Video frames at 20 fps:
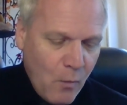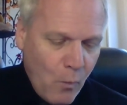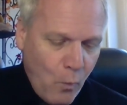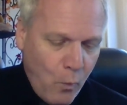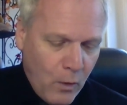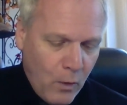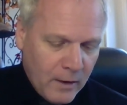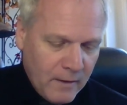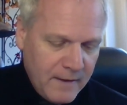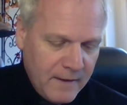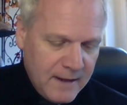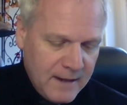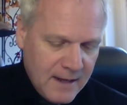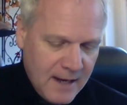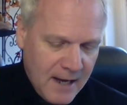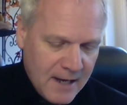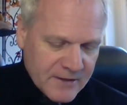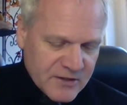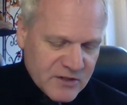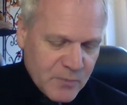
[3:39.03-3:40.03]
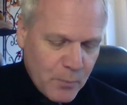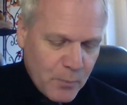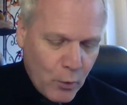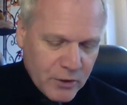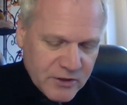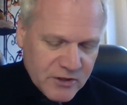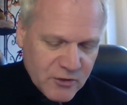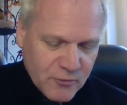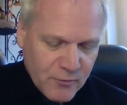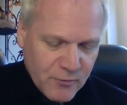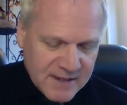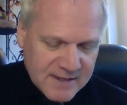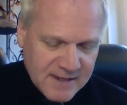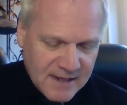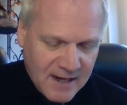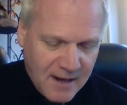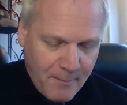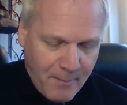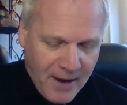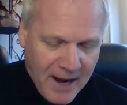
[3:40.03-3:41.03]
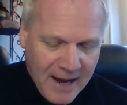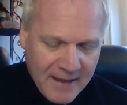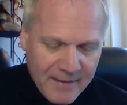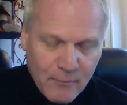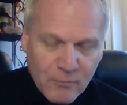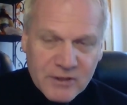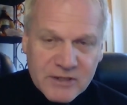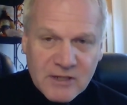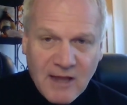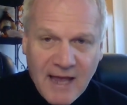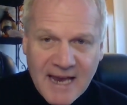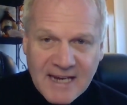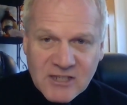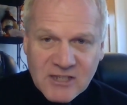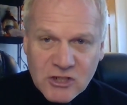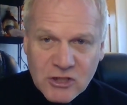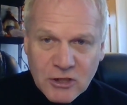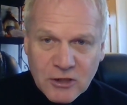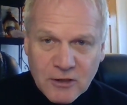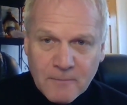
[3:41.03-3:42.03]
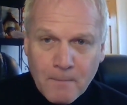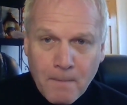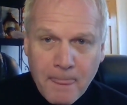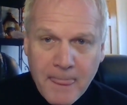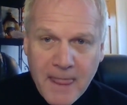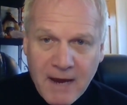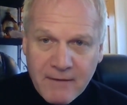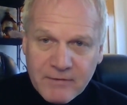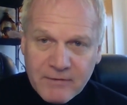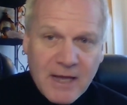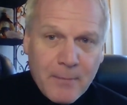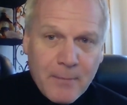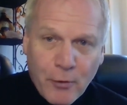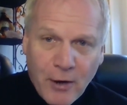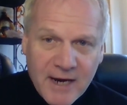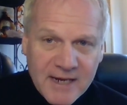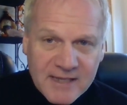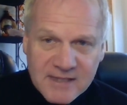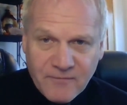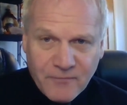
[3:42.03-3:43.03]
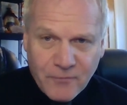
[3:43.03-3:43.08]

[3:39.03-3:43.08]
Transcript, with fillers: One of the uh, sports drinks that I buy that was last year everyday price,